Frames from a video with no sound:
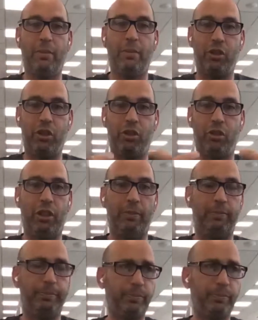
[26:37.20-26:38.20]

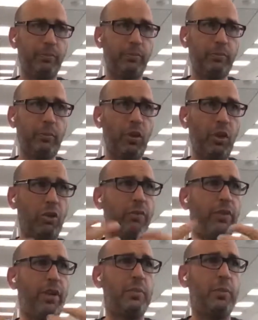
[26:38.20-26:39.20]
stream, your
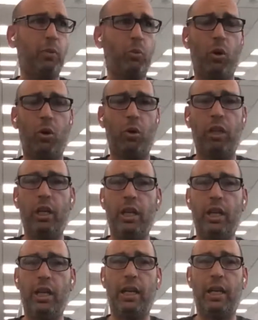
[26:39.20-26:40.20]
Facebook wall,
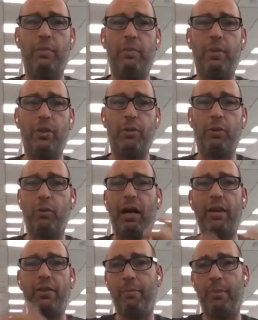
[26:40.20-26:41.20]
through
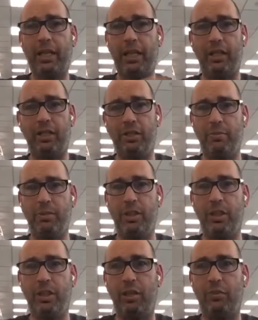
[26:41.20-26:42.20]
other mechanisms,
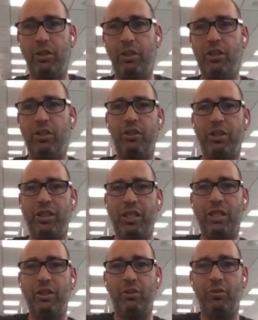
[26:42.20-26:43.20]
and we're just not
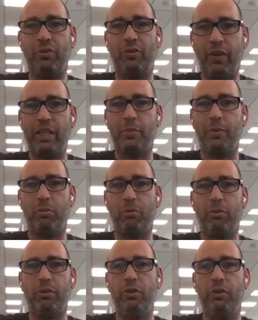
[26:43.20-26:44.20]
seeing that Facebook
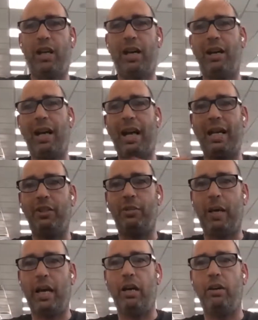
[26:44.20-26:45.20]
reviews are as
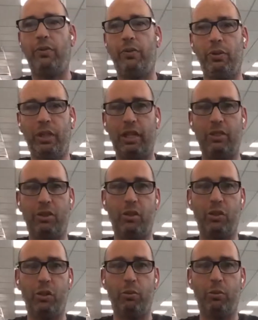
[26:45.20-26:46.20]
powerful as
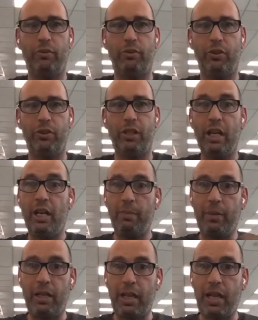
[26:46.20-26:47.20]
Google reviews.
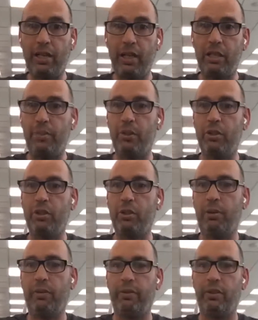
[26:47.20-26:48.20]
But hey, that's a personal
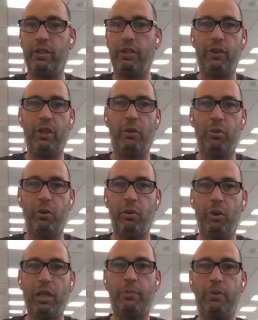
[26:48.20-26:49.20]
preference. If you don't want to
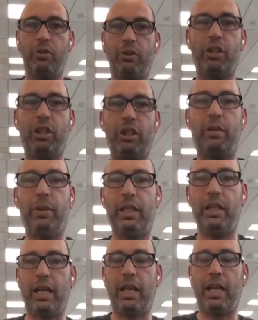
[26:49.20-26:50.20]
hook up your
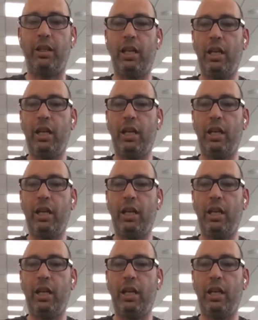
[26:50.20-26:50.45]
GMB account,